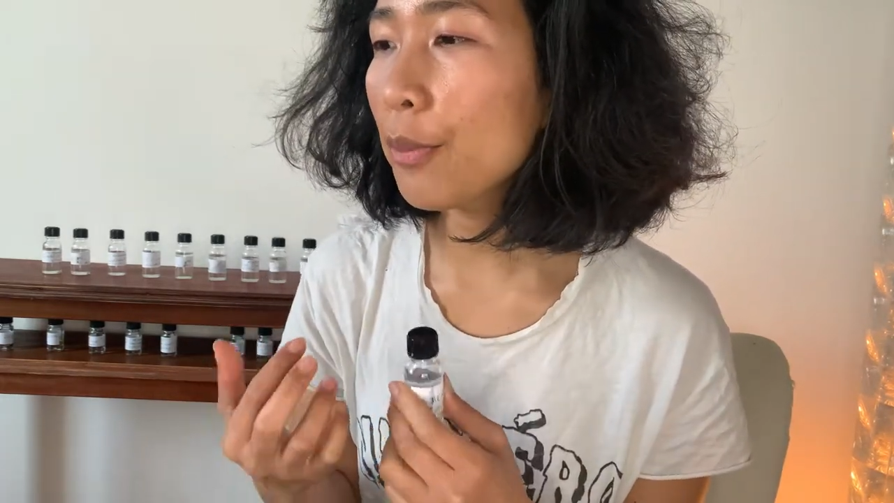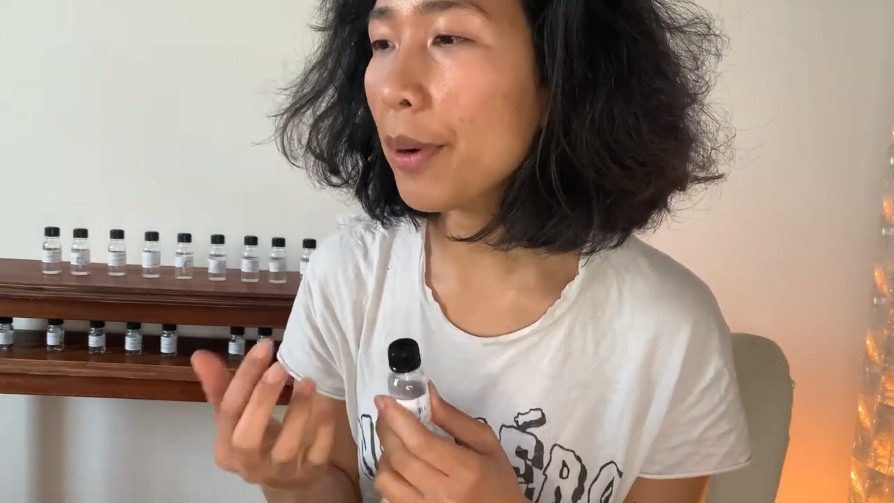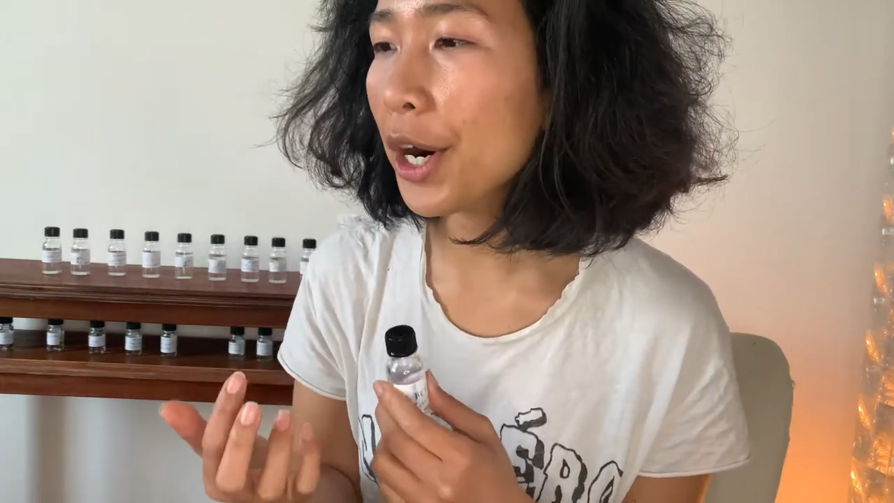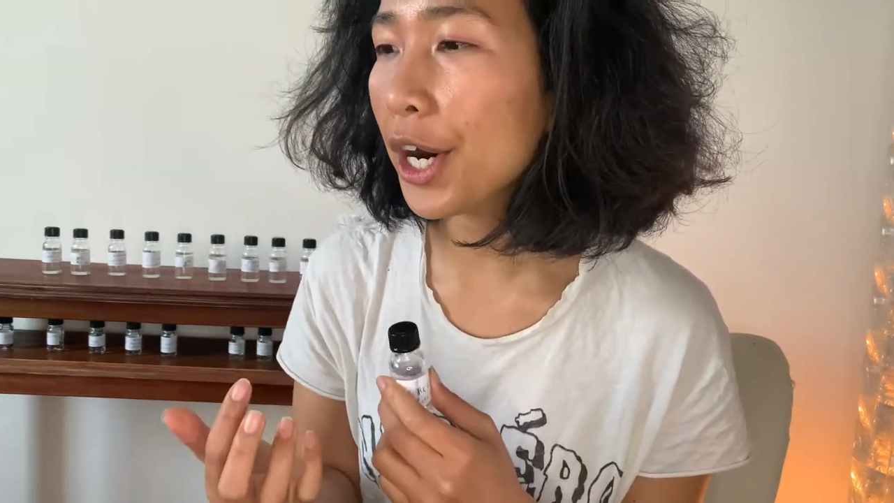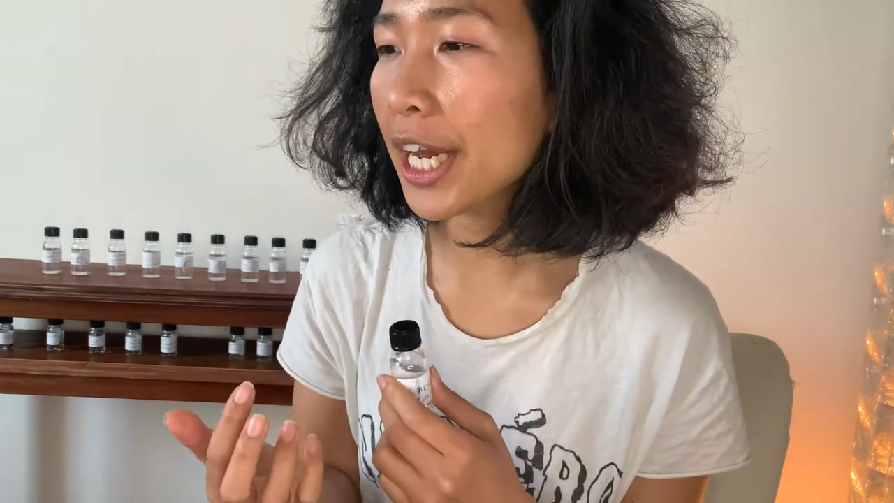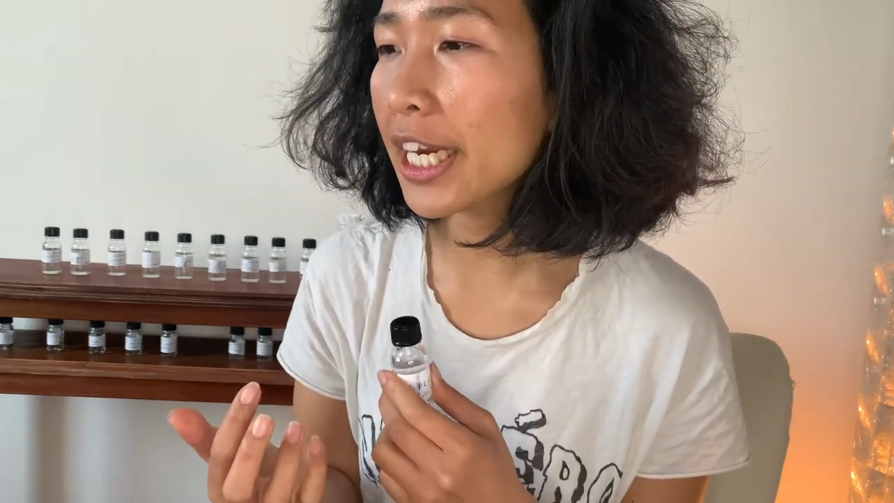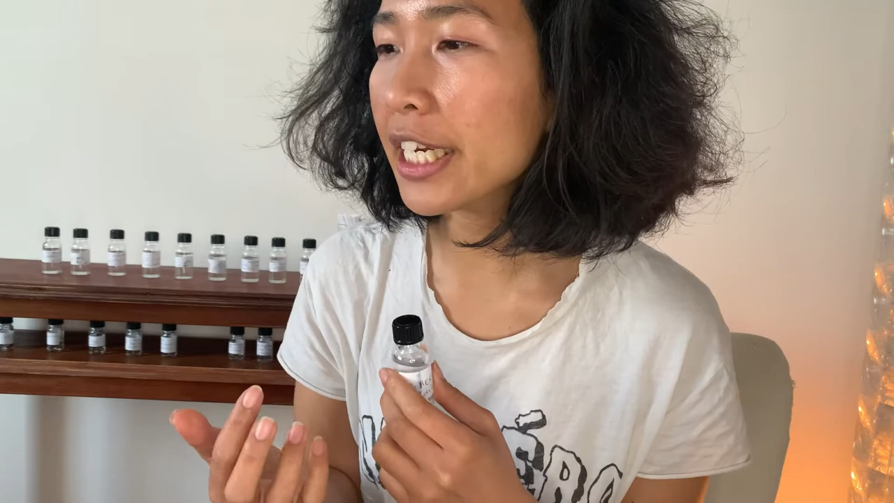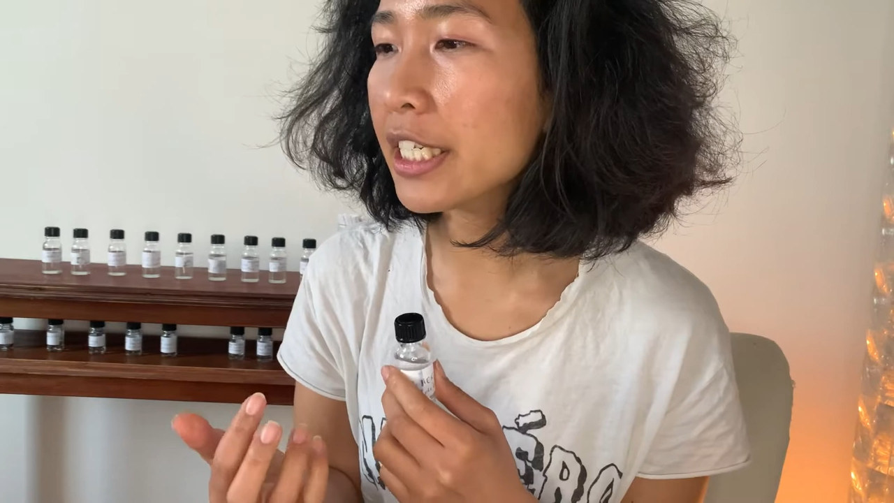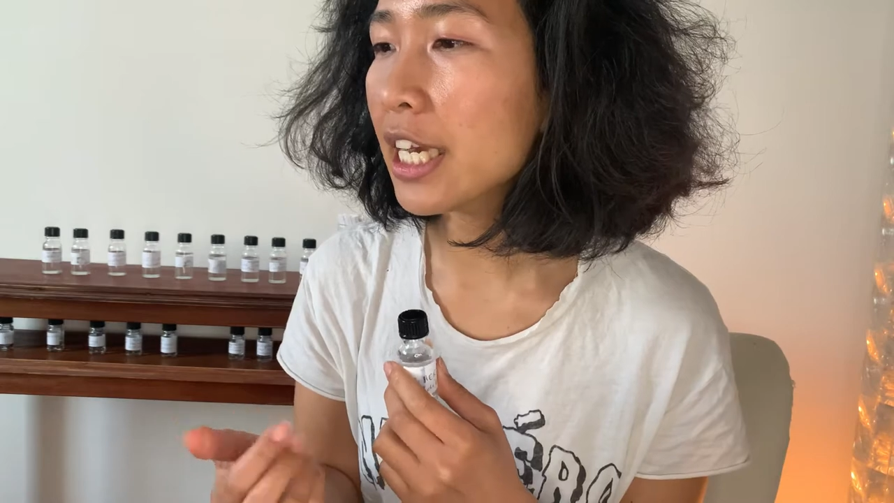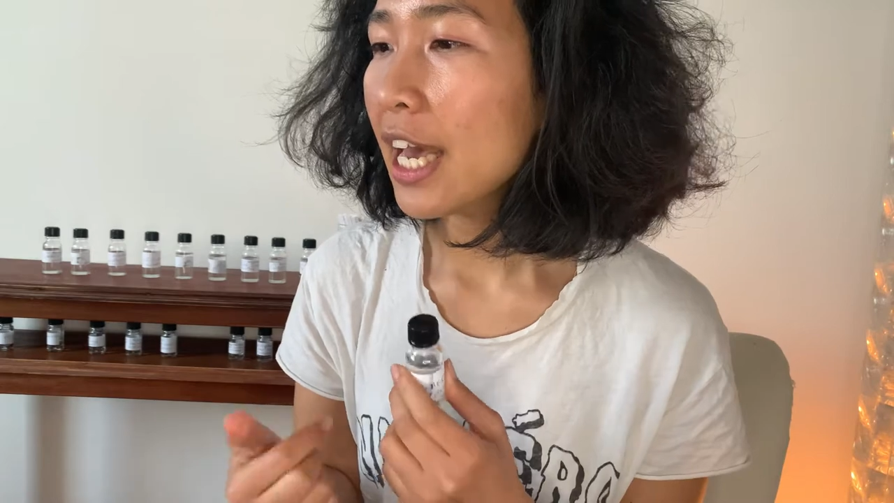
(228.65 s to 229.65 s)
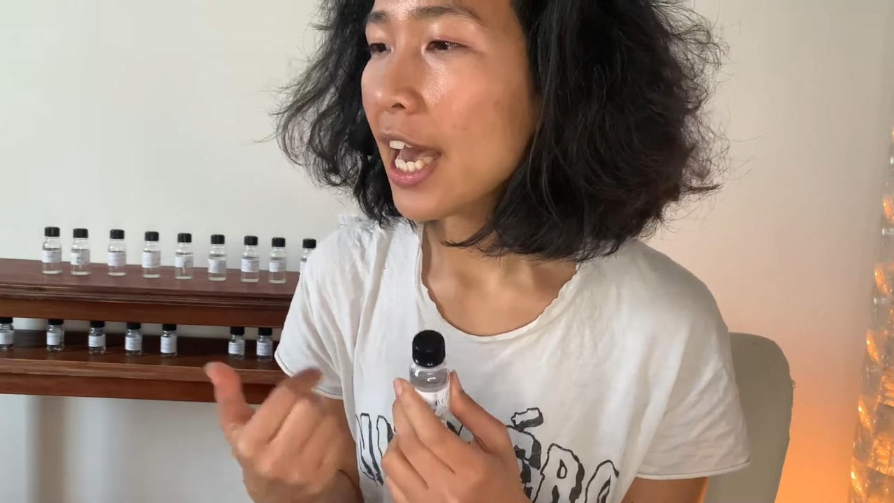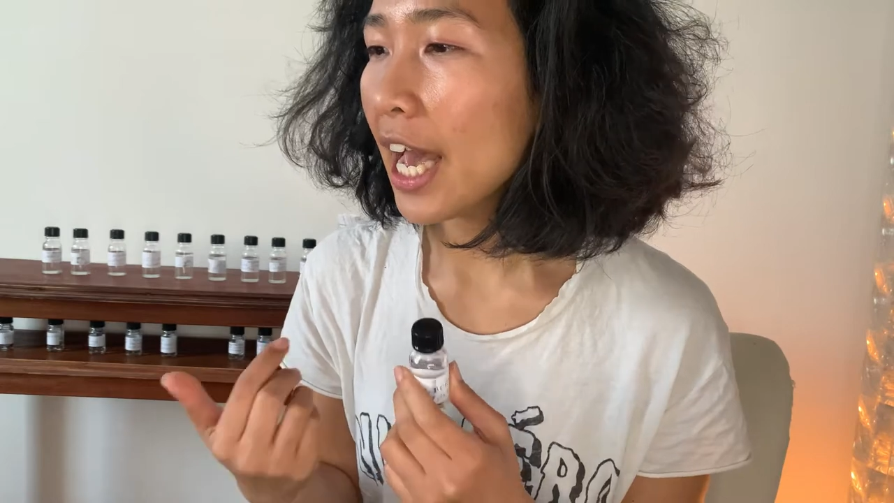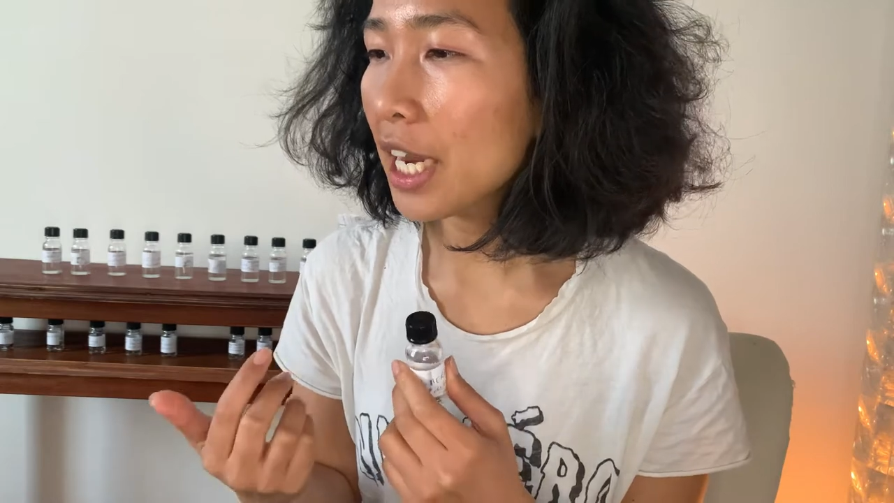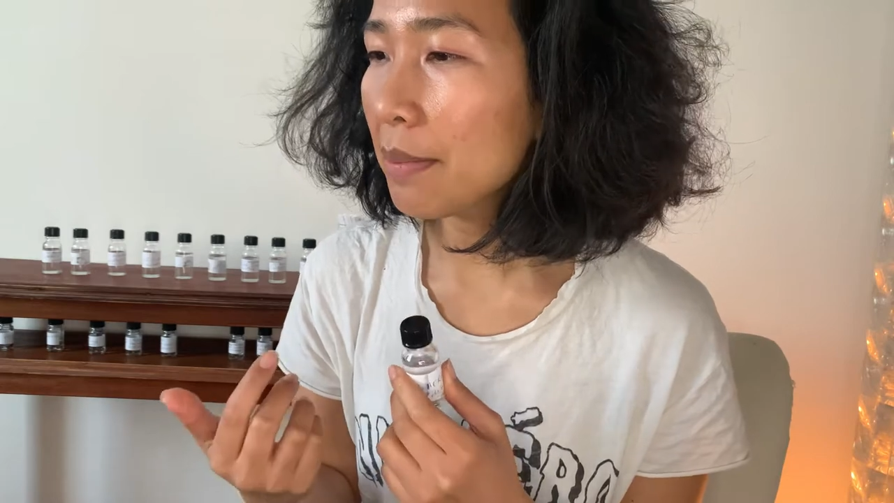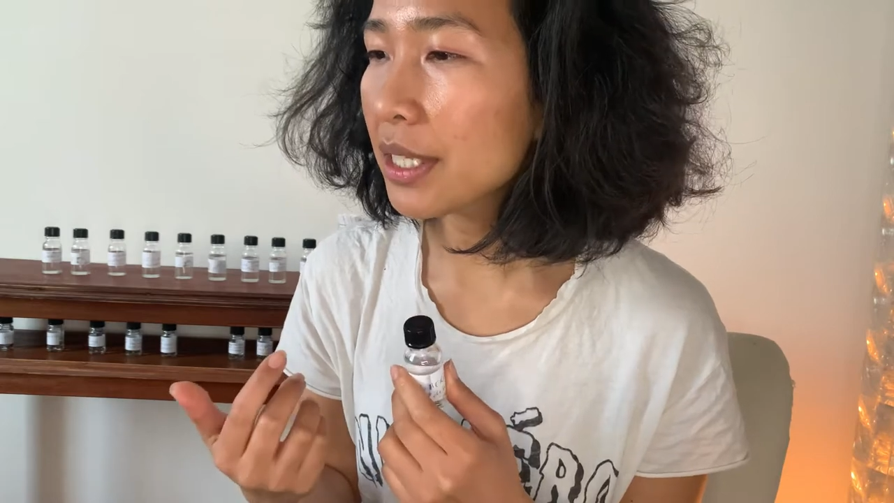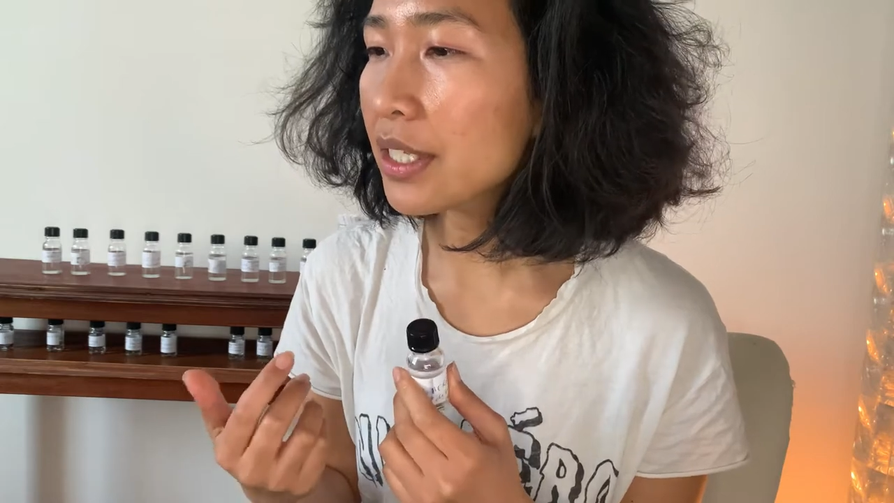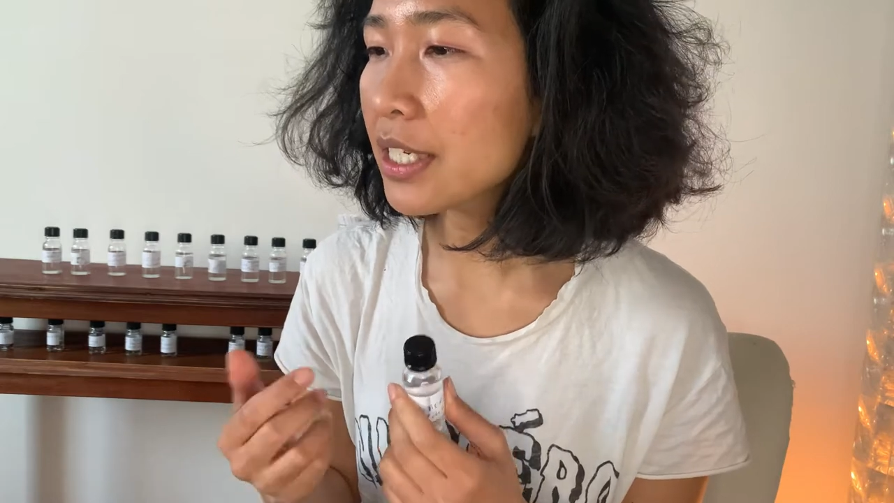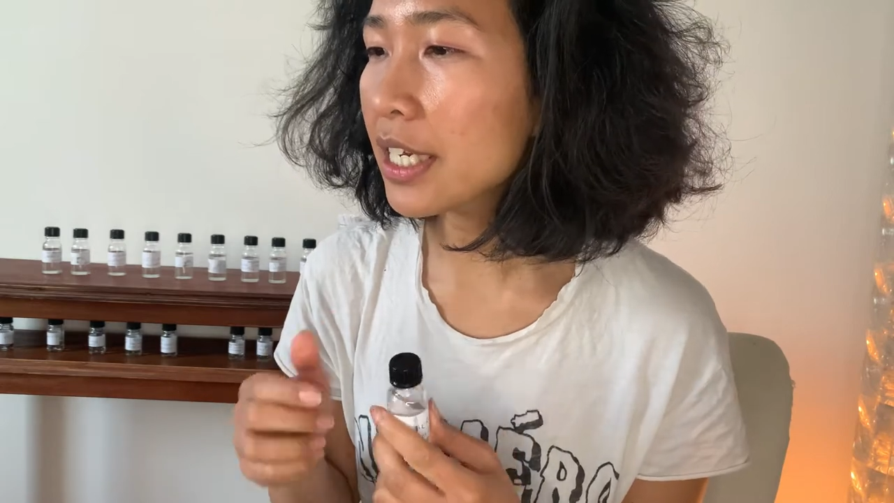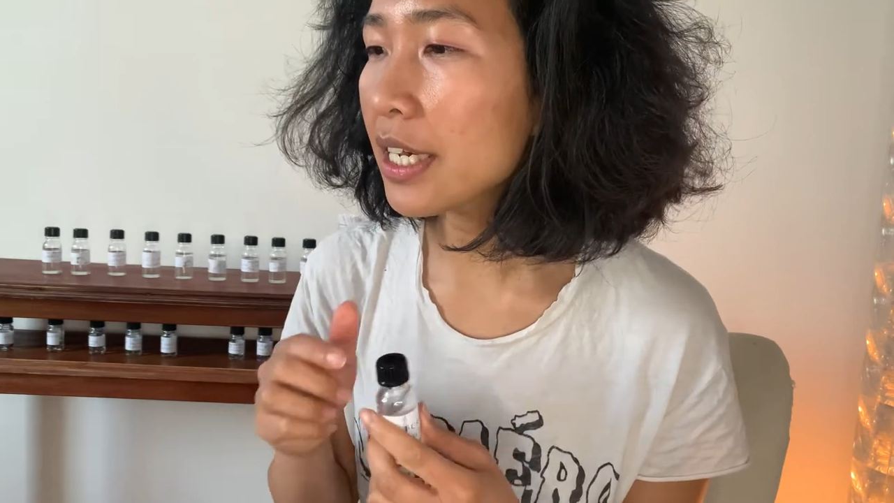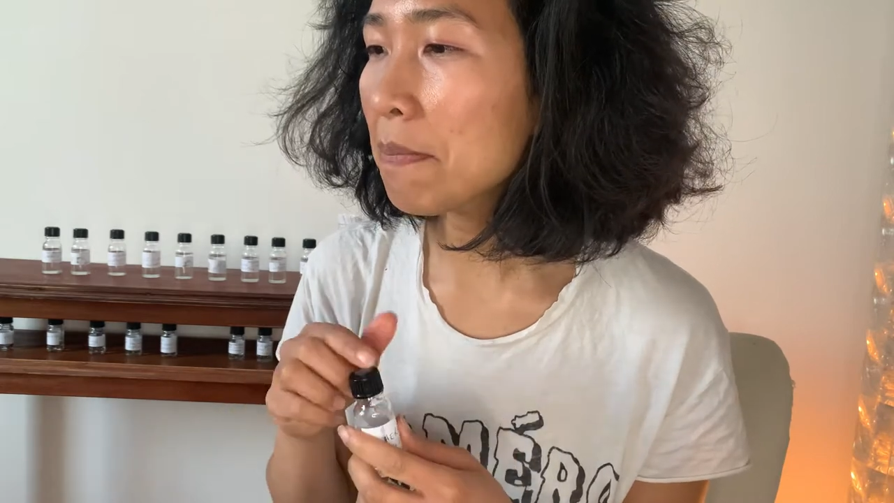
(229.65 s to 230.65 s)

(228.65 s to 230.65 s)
pine elements in it,